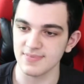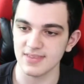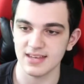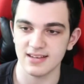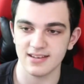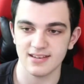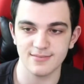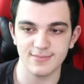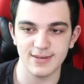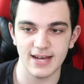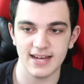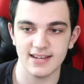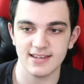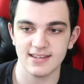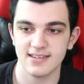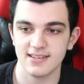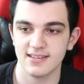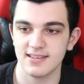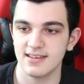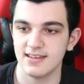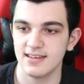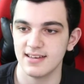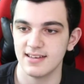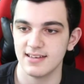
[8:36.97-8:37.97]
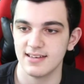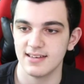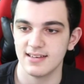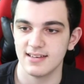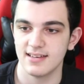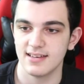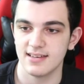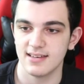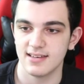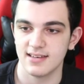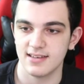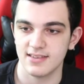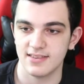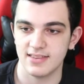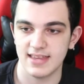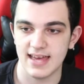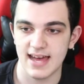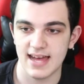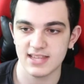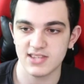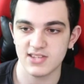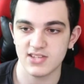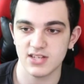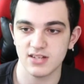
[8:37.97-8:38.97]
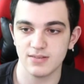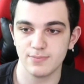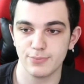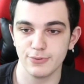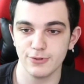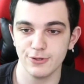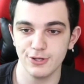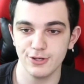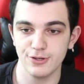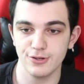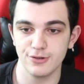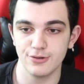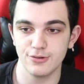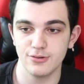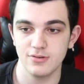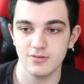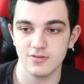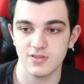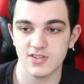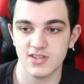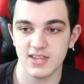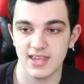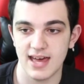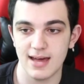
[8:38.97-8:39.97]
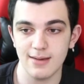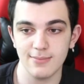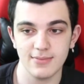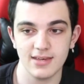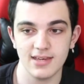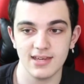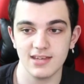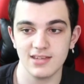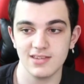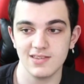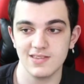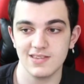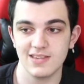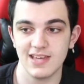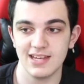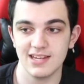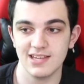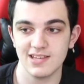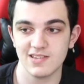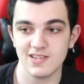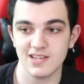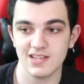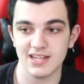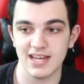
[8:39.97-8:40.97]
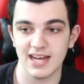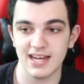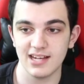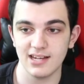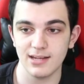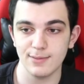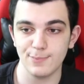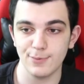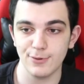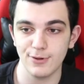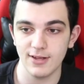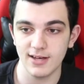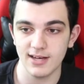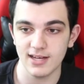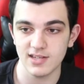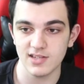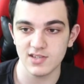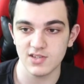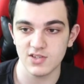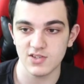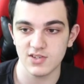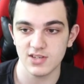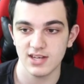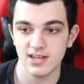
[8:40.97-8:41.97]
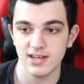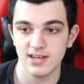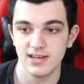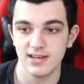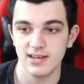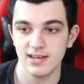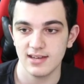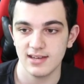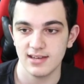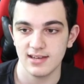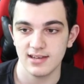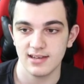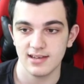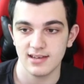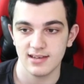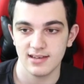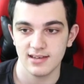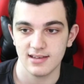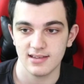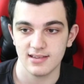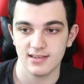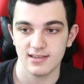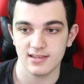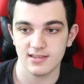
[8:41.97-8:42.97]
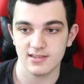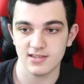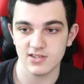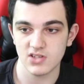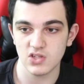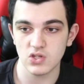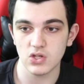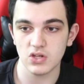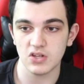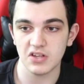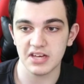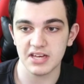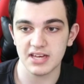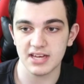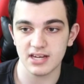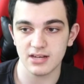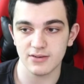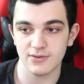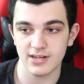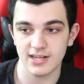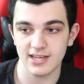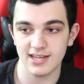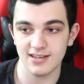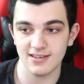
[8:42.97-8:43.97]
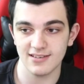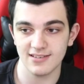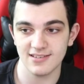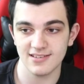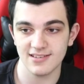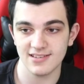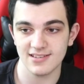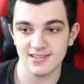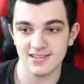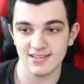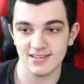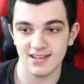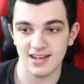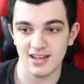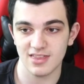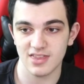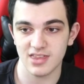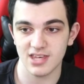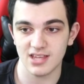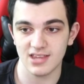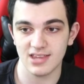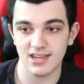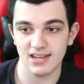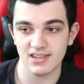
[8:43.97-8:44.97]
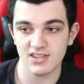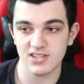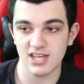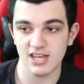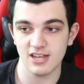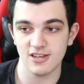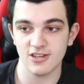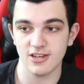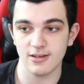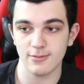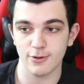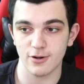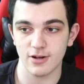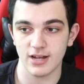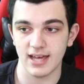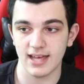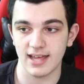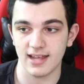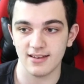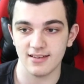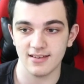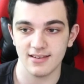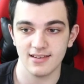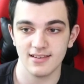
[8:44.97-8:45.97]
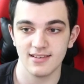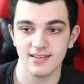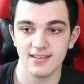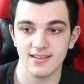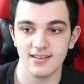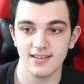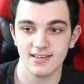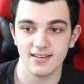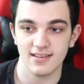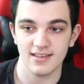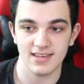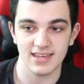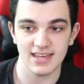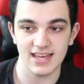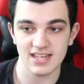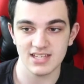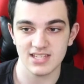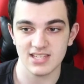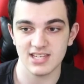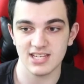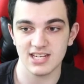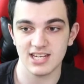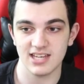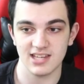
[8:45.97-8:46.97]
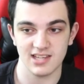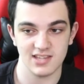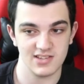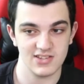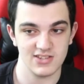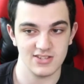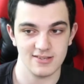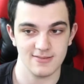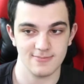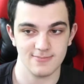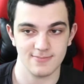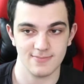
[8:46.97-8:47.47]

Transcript: Come on. That's a blue, so that means that it's a 90 plus. It doesn't look like anyone else. I think that's A.J. Burnett. Yes, it is.